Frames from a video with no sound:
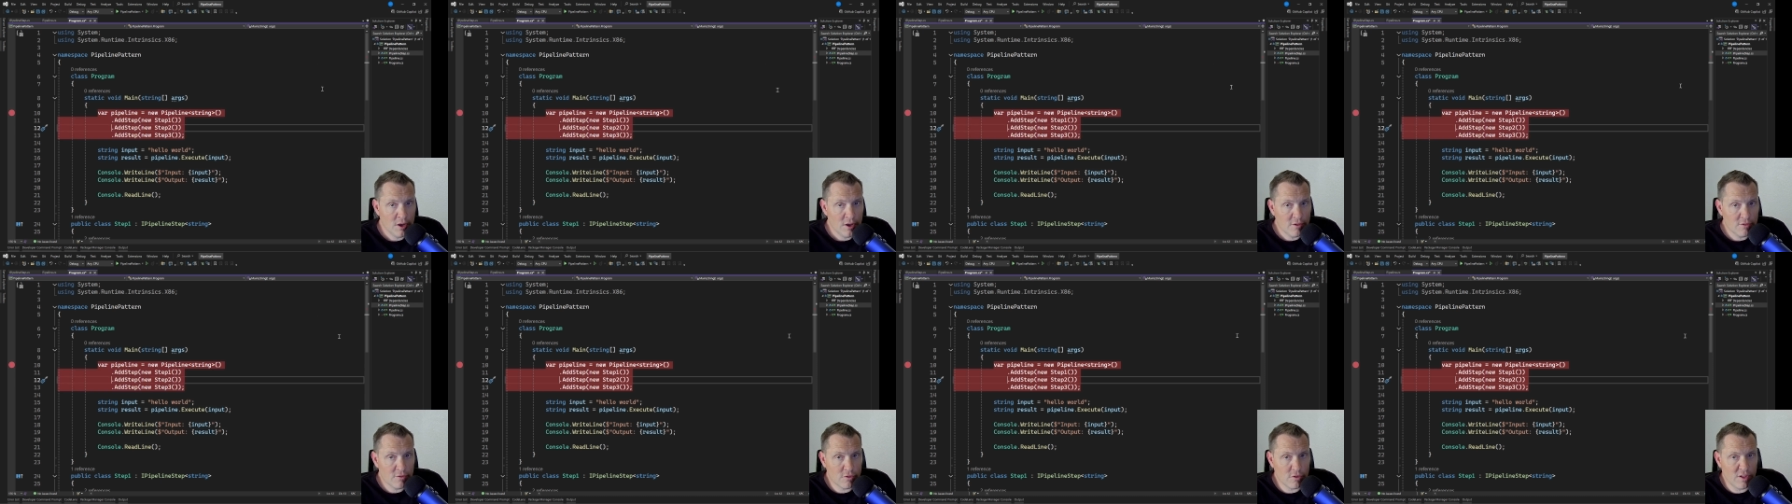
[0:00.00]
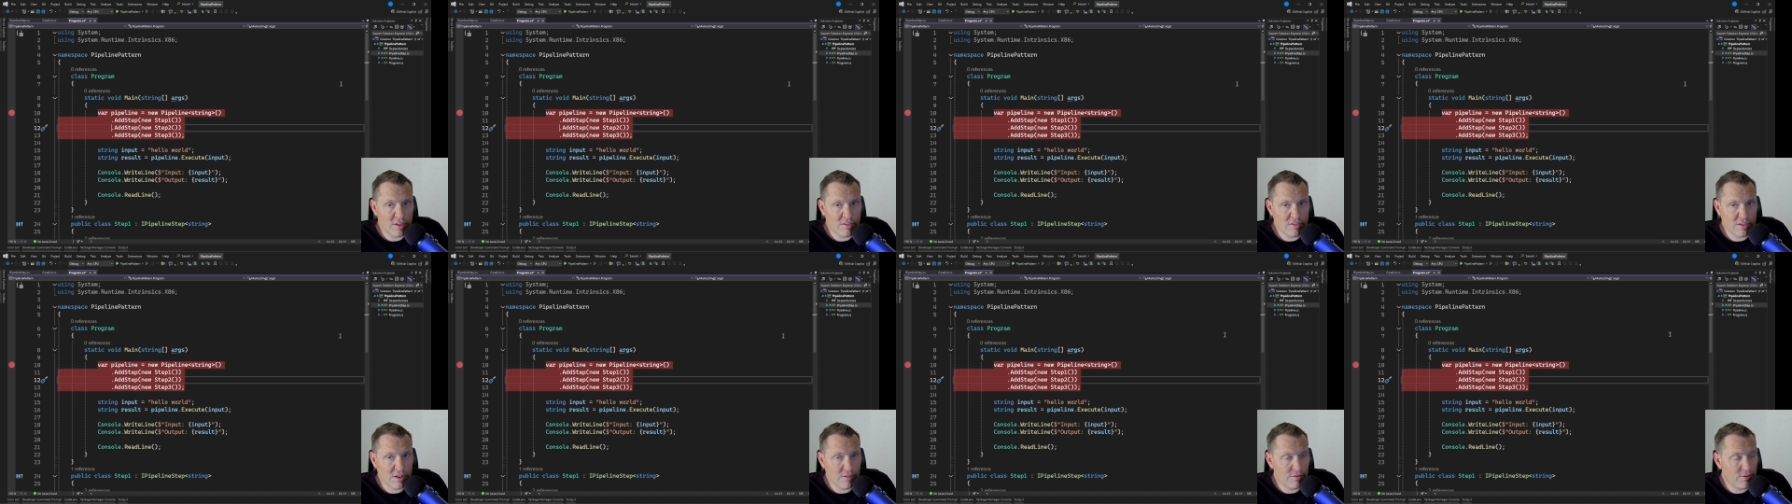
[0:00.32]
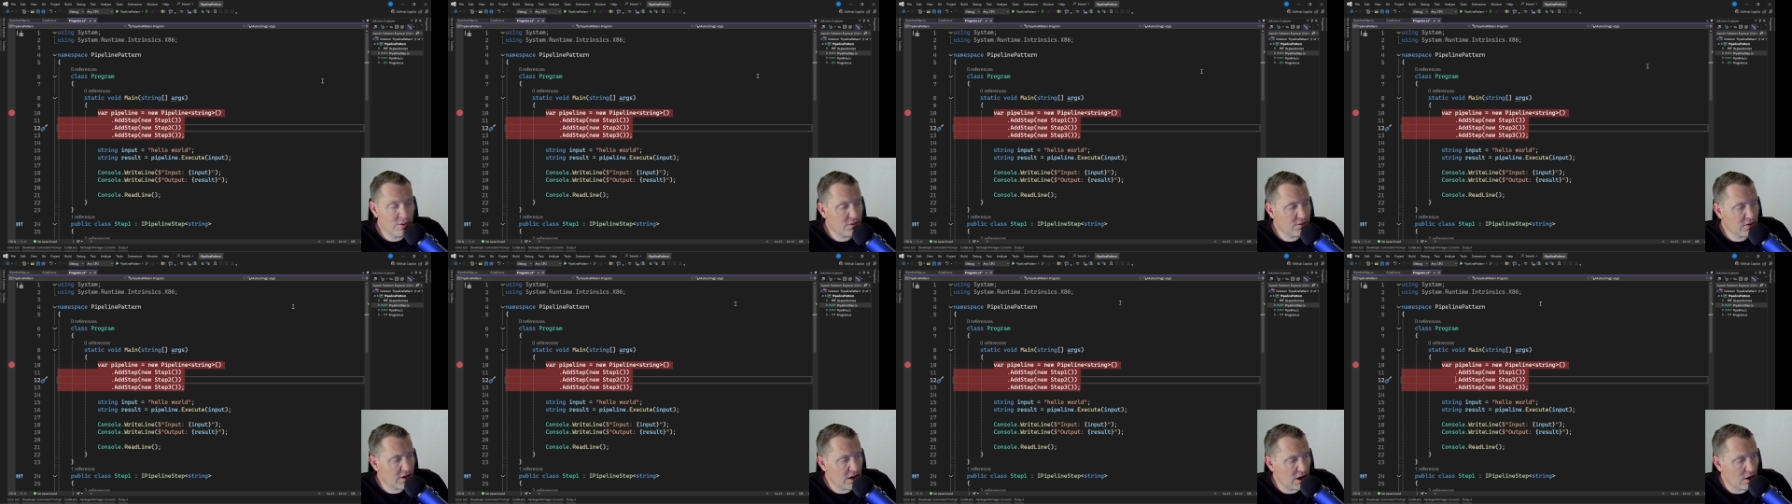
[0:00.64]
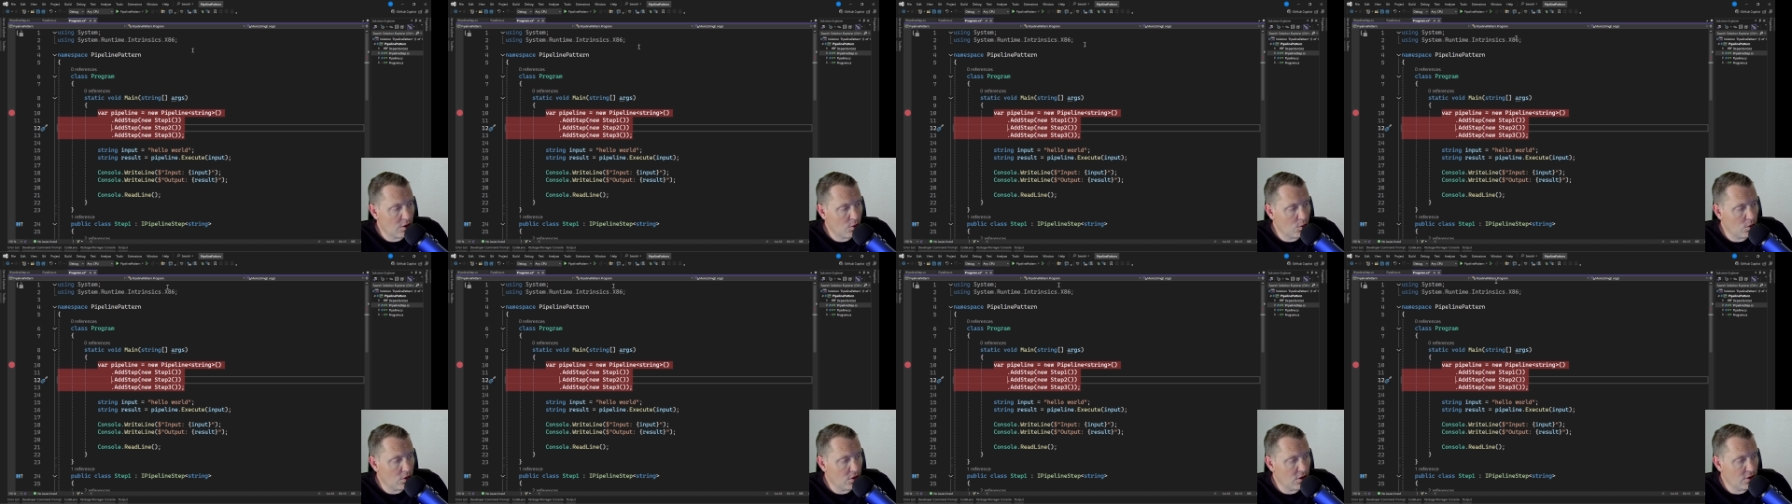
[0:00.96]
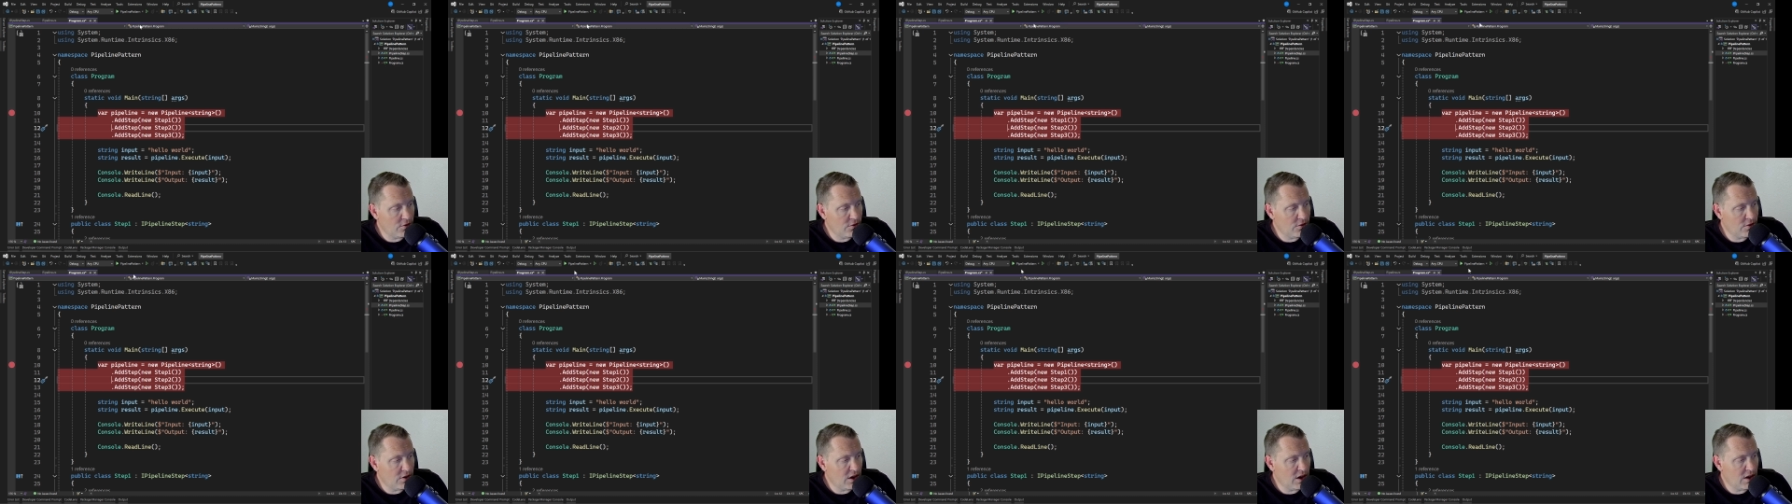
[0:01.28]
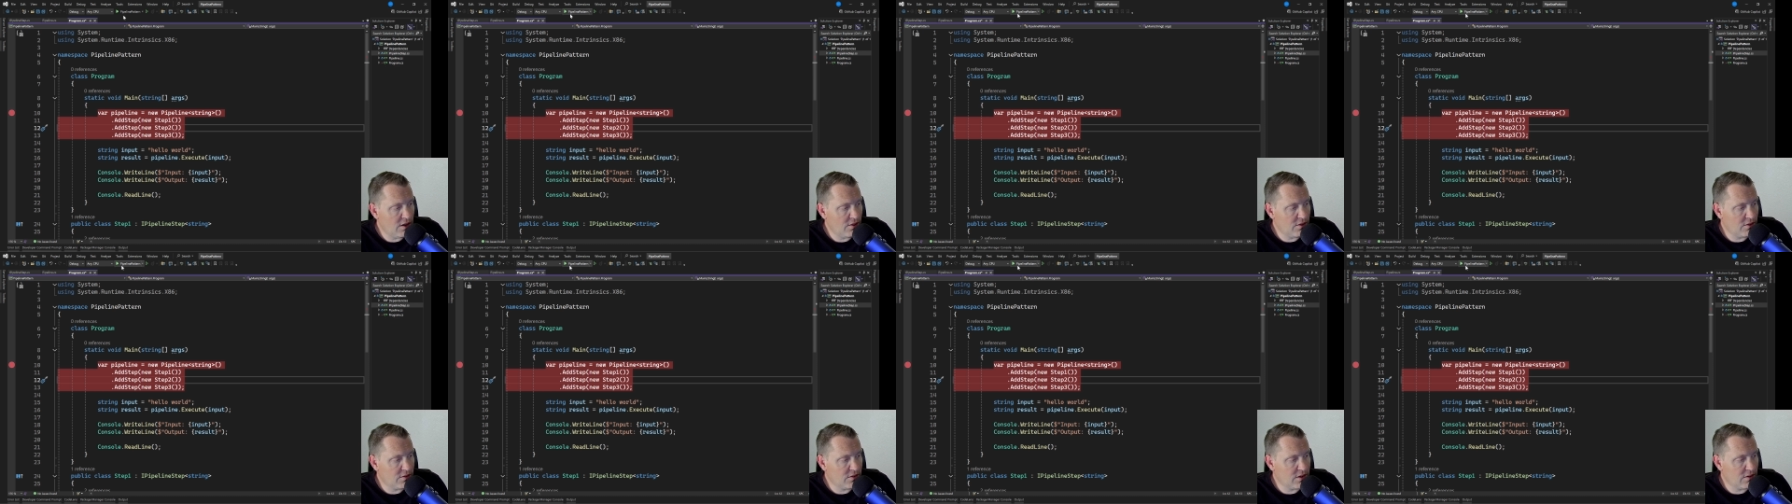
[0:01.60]
So let's give this guy a world today,
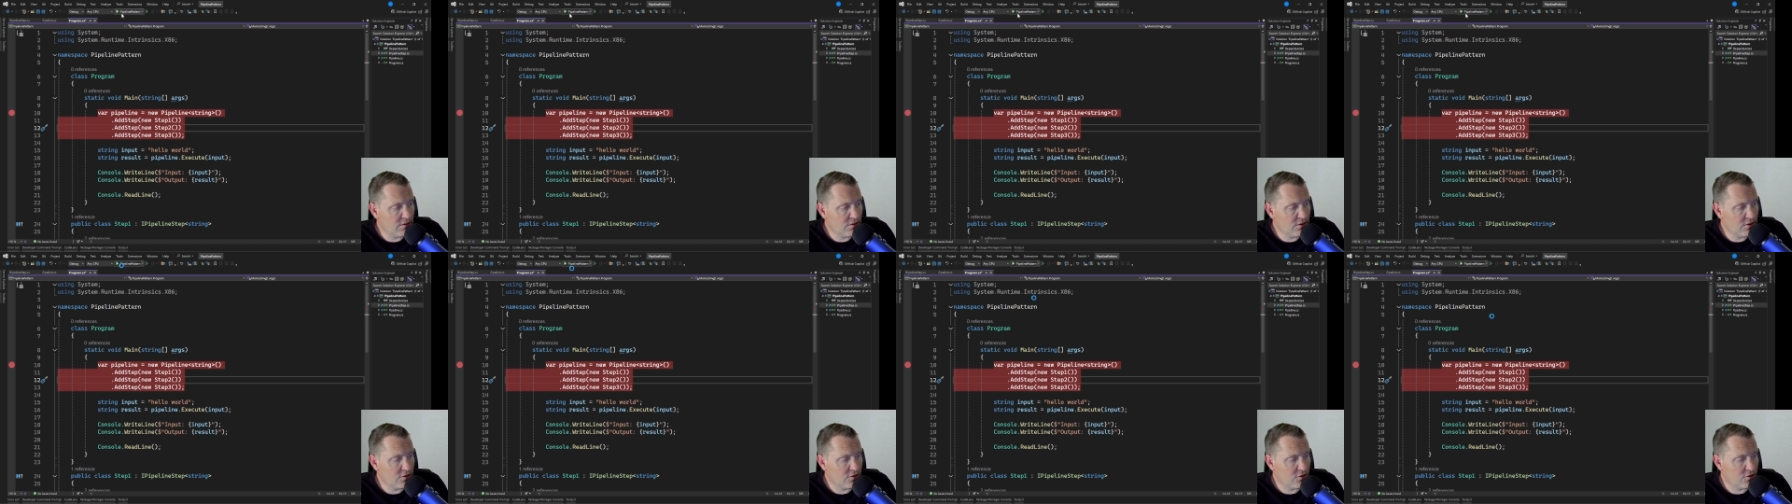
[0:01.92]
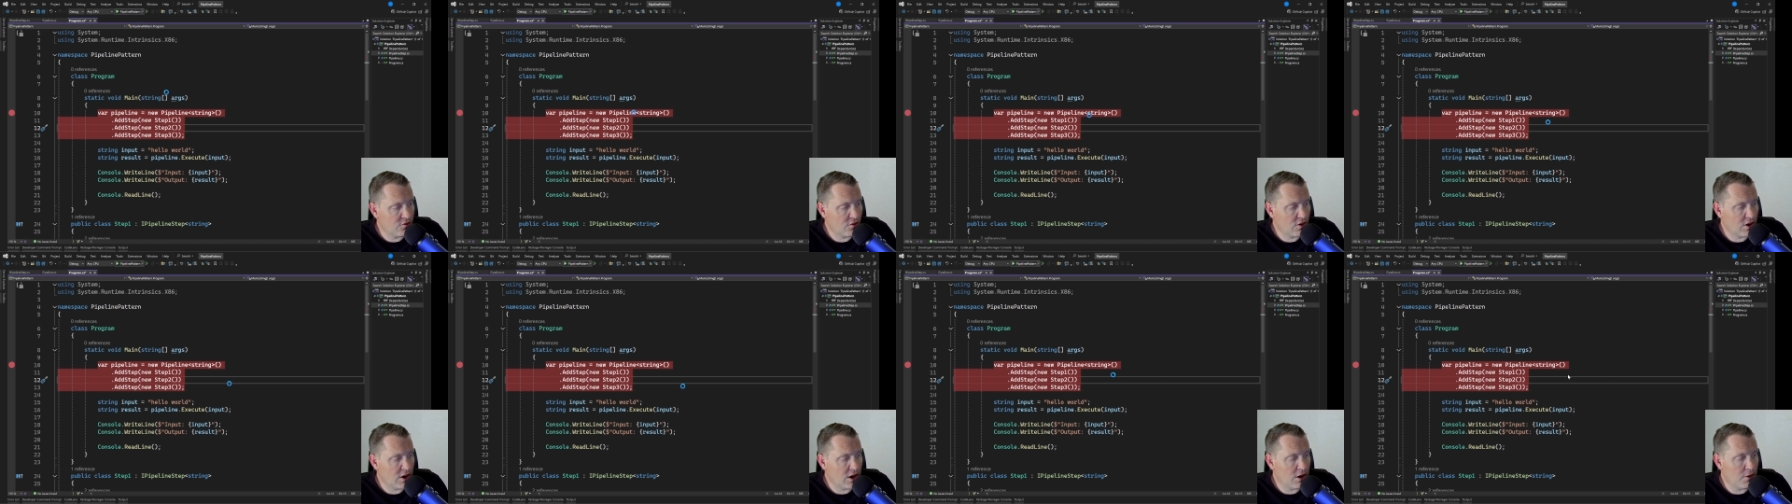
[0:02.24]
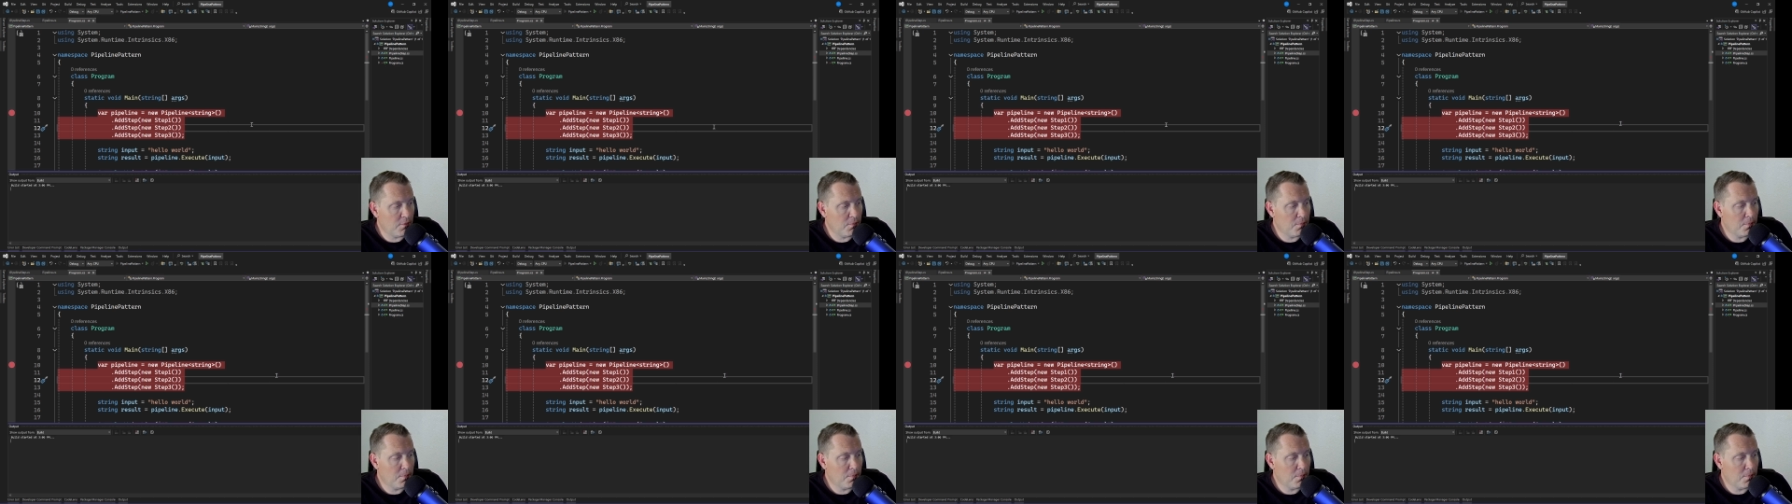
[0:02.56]
and let's give this a try.